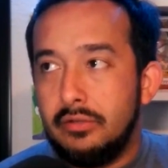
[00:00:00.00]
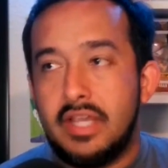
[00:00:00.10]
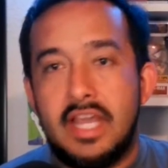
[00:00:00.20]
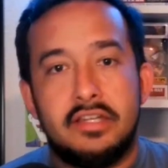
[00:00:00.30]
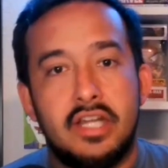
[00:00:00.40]

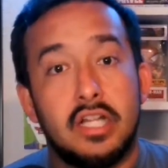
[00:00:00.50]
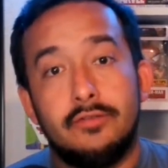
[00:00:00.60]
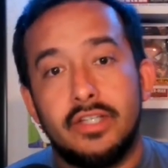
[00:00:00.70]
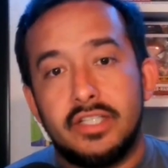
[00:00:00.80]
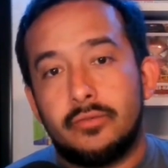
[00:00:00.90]
Luke
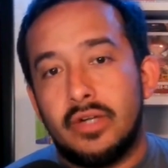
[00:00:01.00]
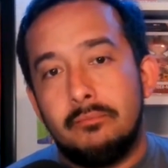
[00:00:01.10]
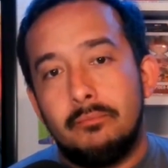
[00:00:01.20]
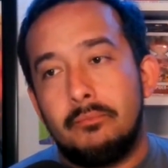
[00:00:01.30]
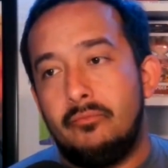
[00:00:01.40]
Adalovich
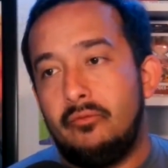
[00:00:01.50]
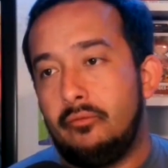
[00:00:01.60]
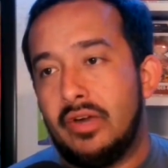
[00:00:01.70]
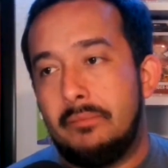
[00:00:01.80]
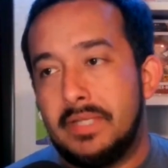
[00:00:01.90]
from
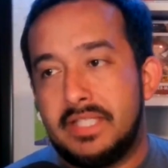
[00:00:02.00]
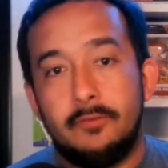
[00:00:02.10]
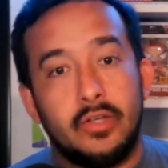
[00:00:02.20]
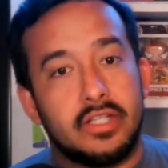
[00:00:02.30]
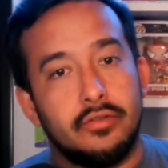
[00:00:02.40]
Pacific.